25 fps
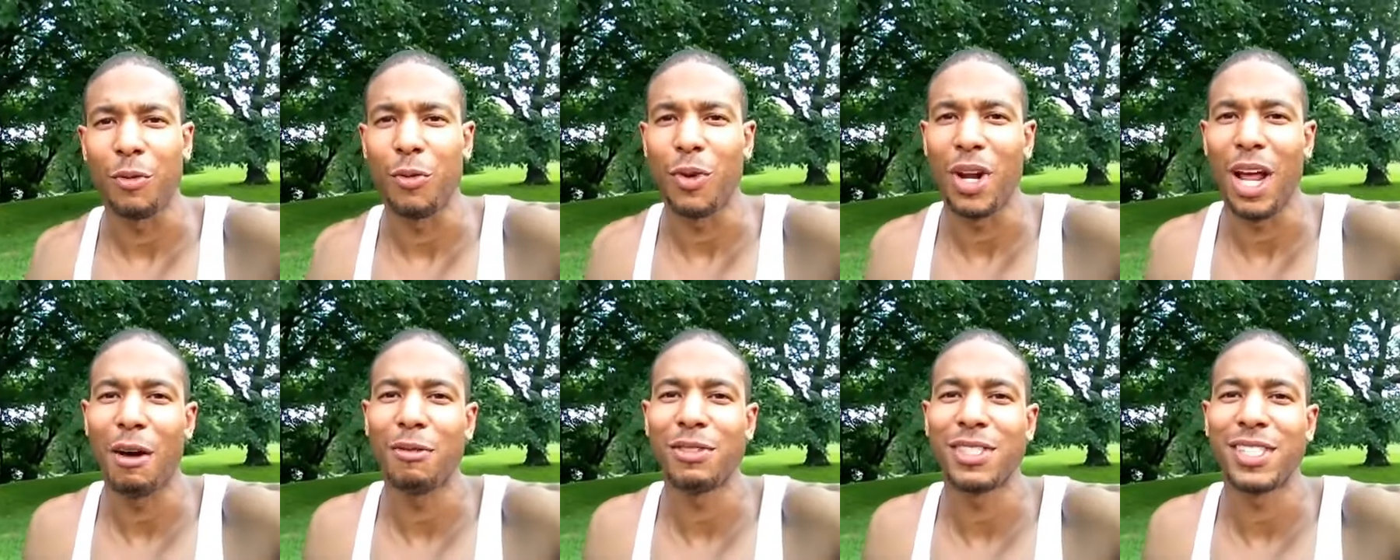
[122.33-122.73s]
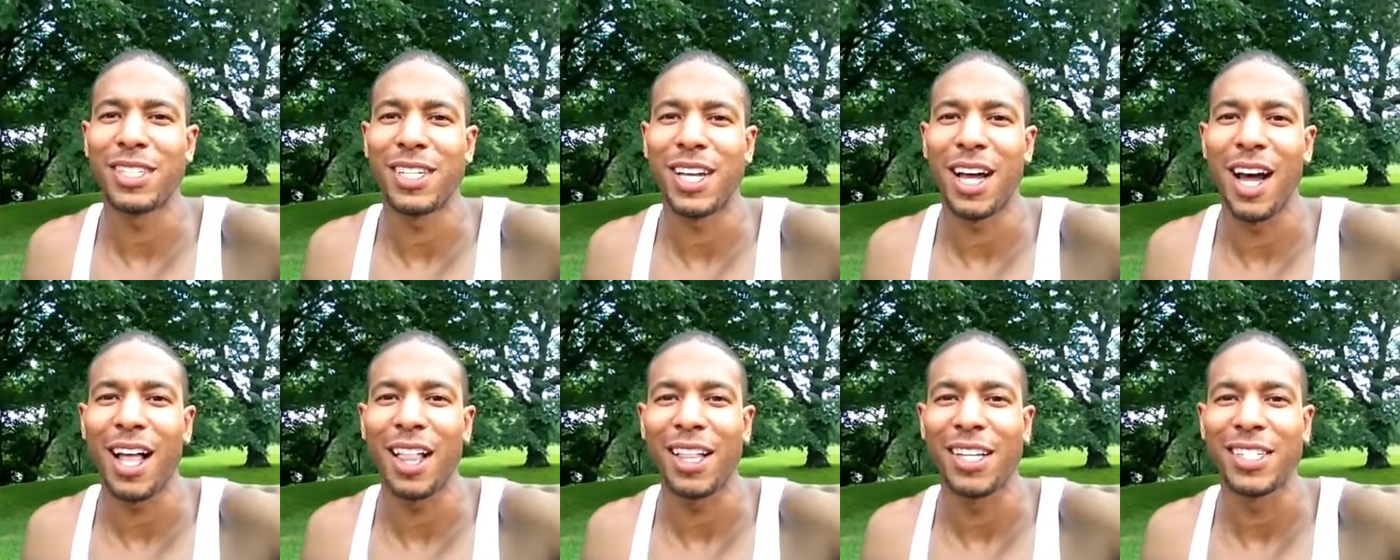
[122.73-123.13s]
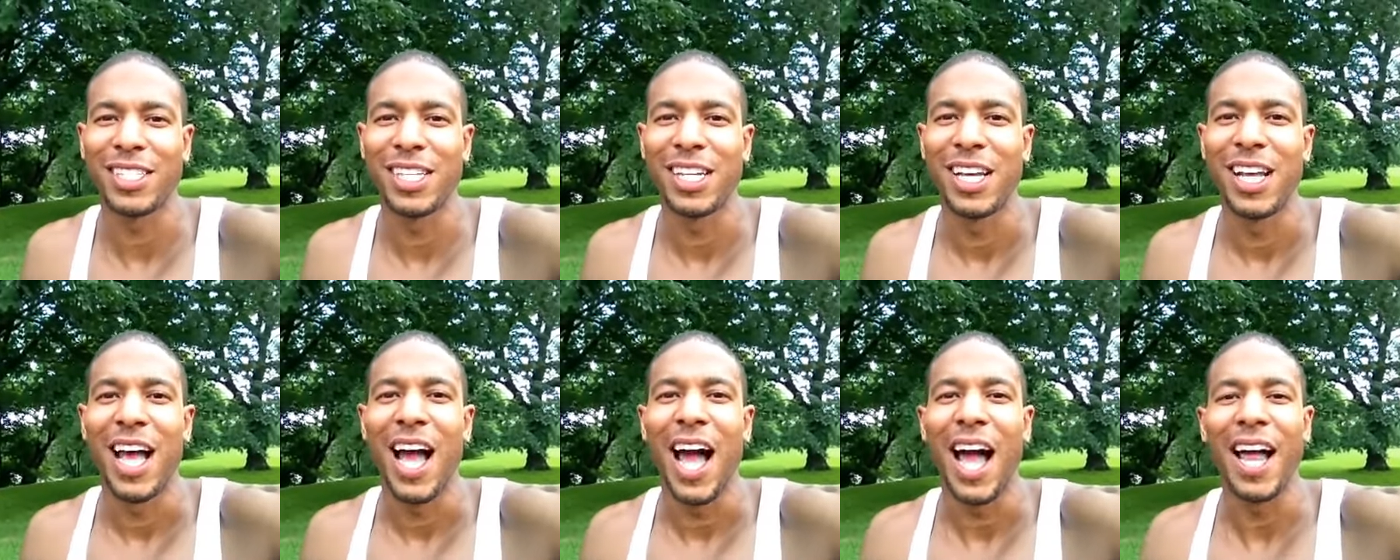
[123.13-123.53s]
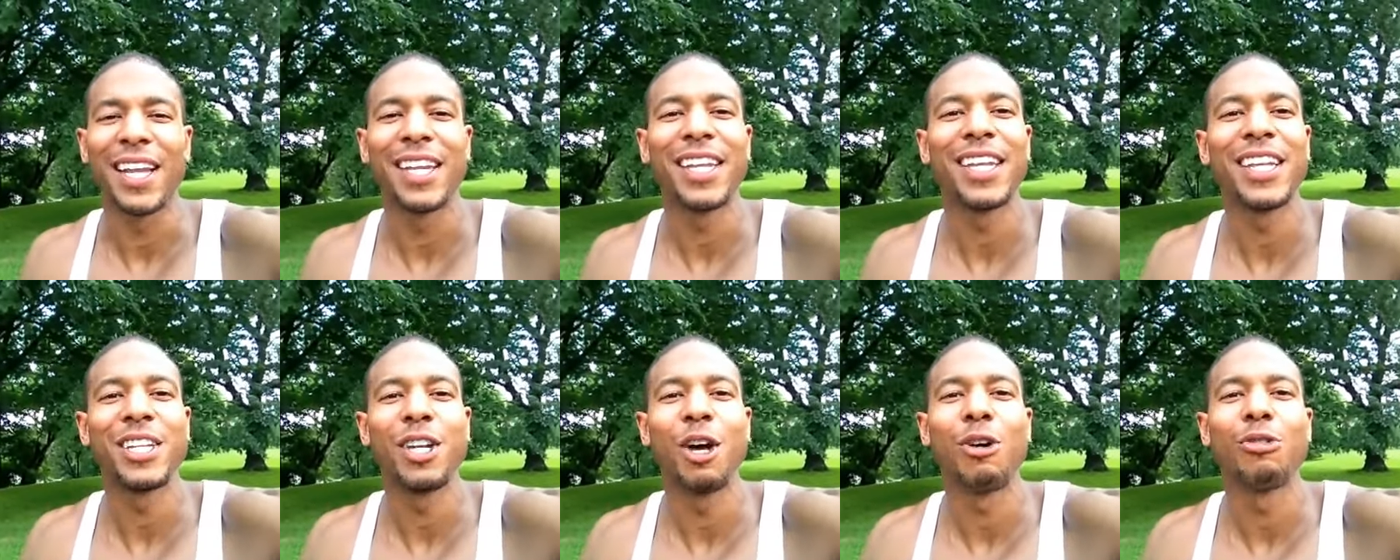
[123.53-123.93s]
When I was in college, I
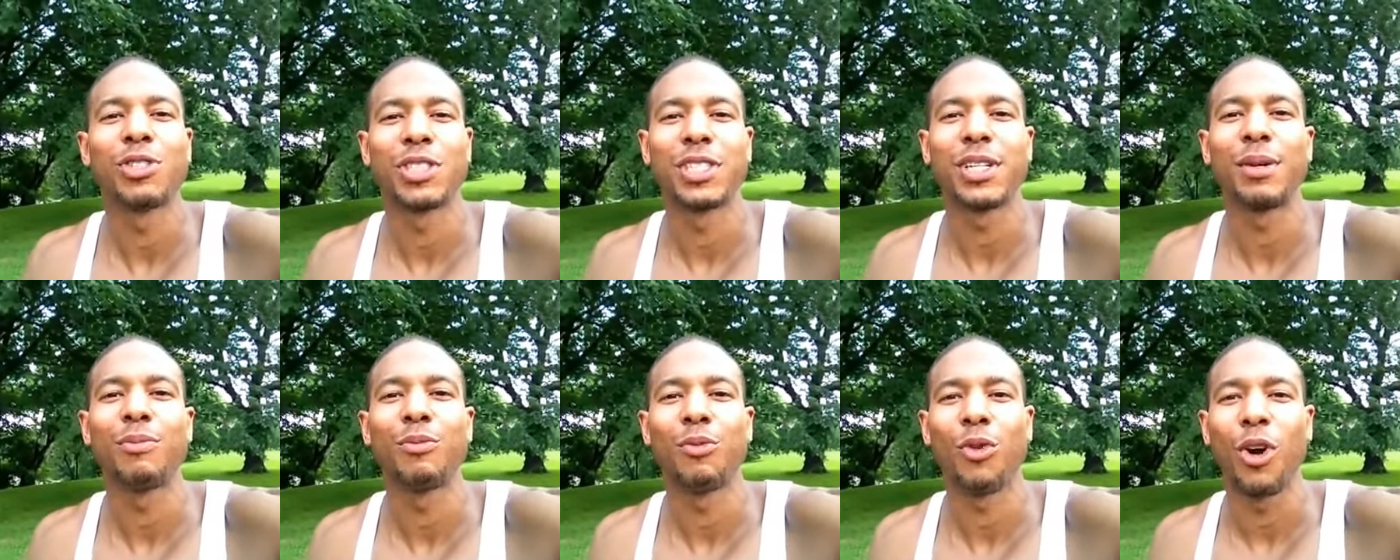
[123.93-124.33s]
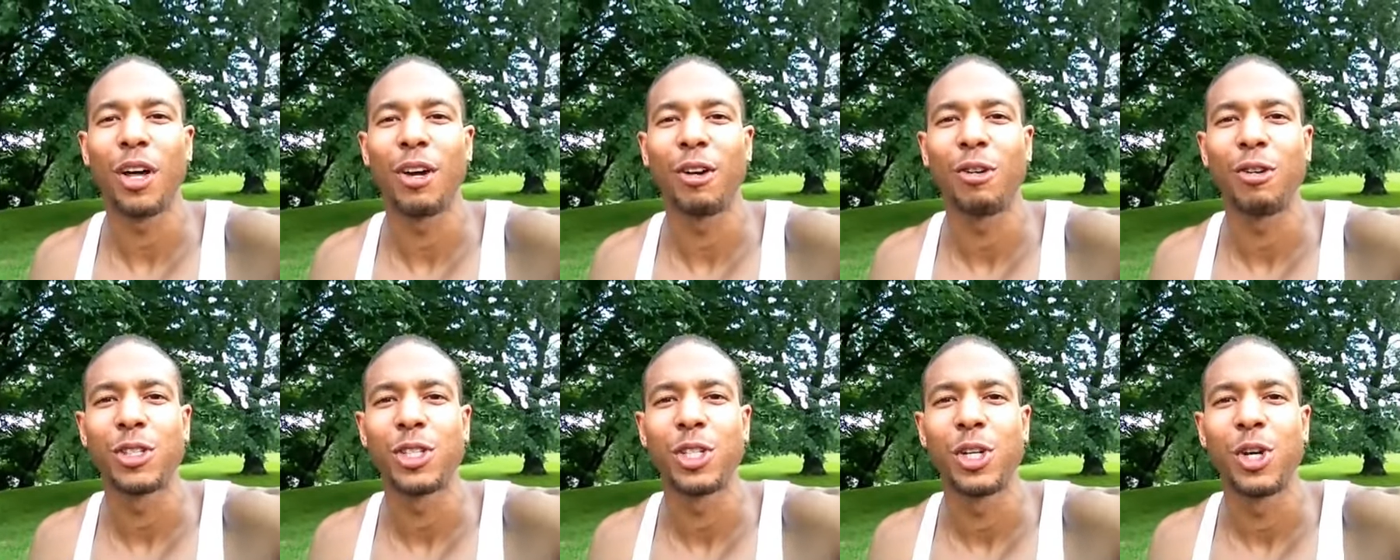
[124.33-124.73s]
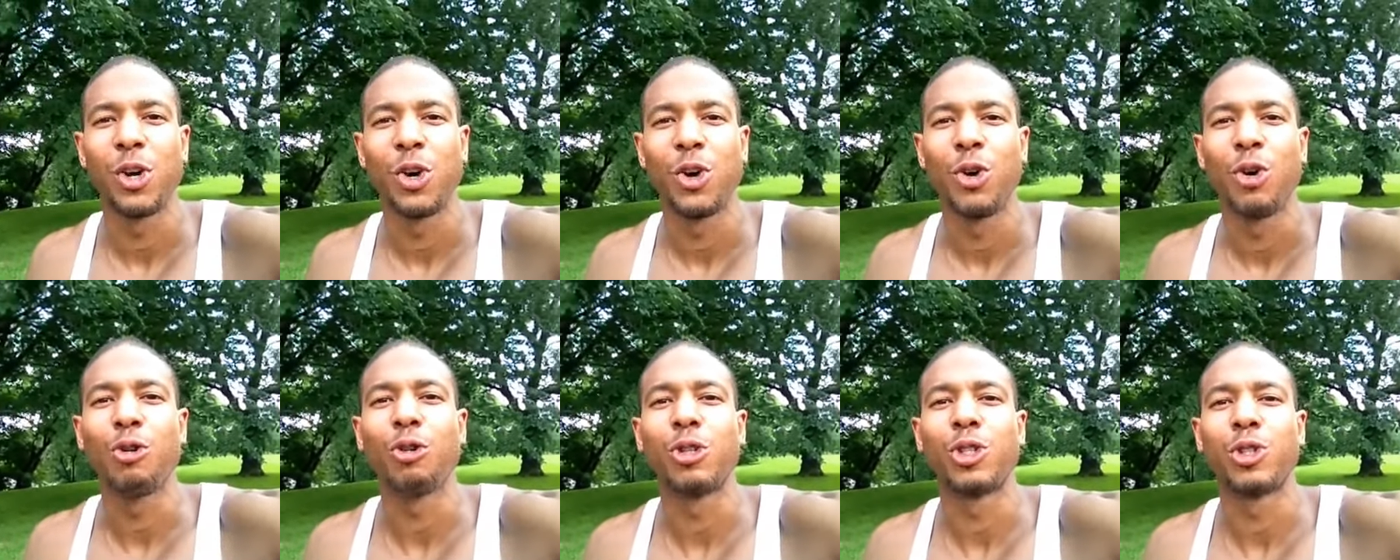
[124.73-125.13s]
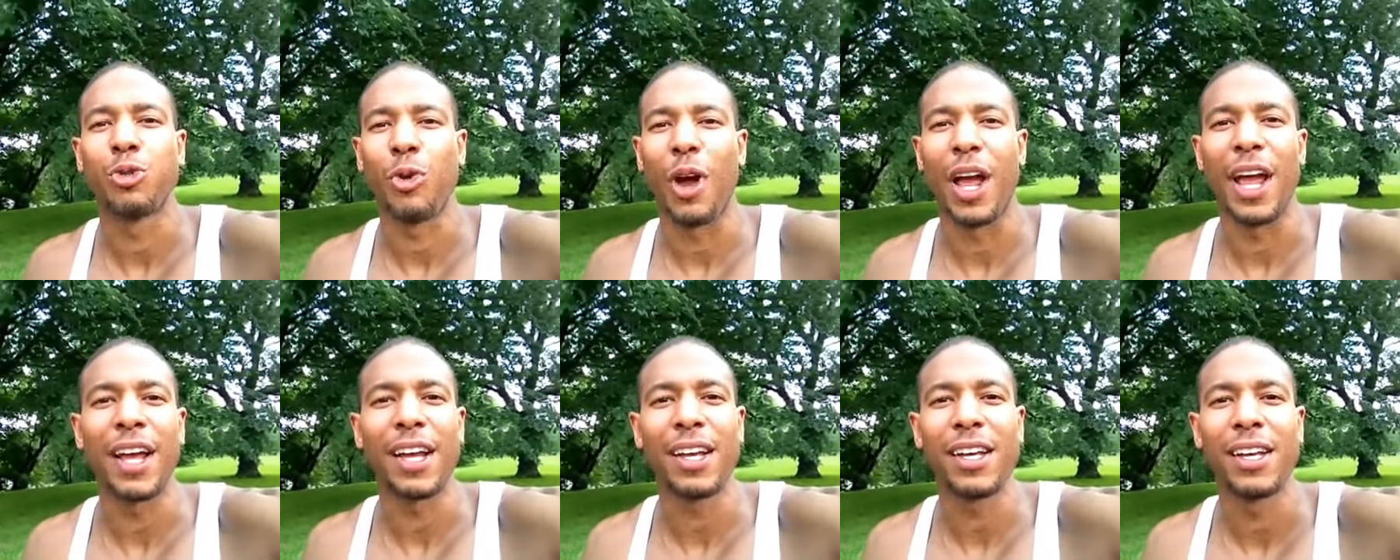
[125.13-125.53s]
did know some runners who
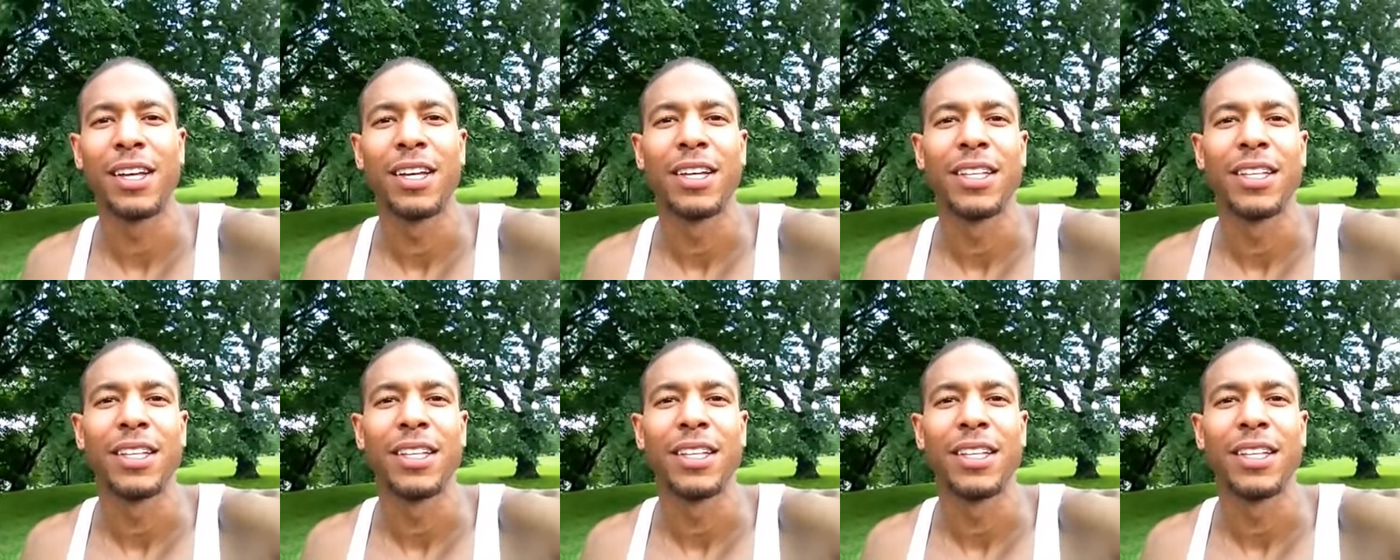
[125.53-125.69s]
drank